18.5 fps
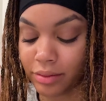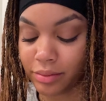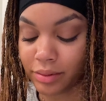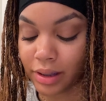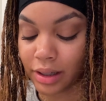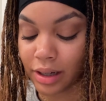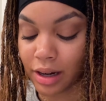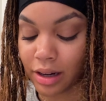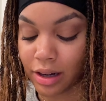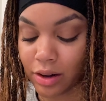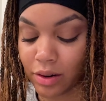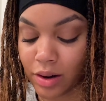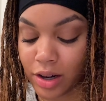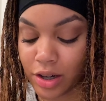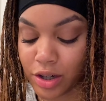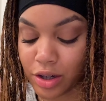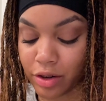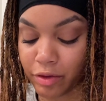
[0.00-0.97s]
and I know I
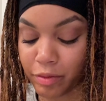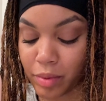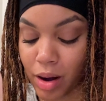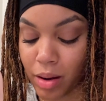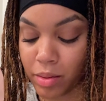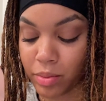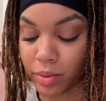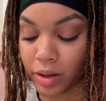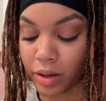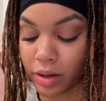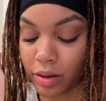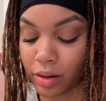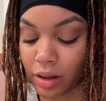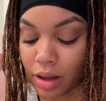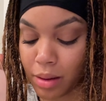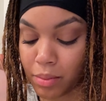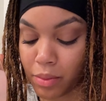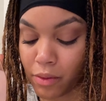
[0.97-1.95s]
should have probably known
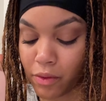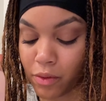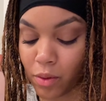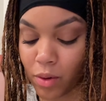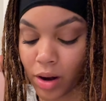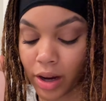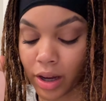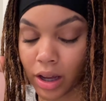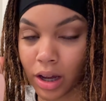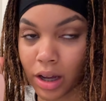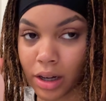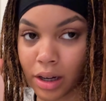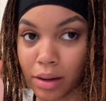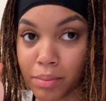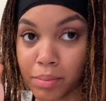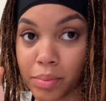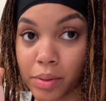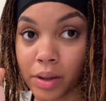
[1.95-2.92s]
that before I got
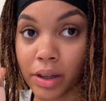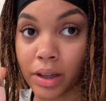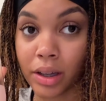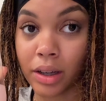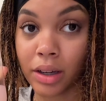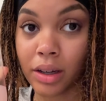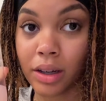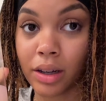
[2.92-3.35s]
it, but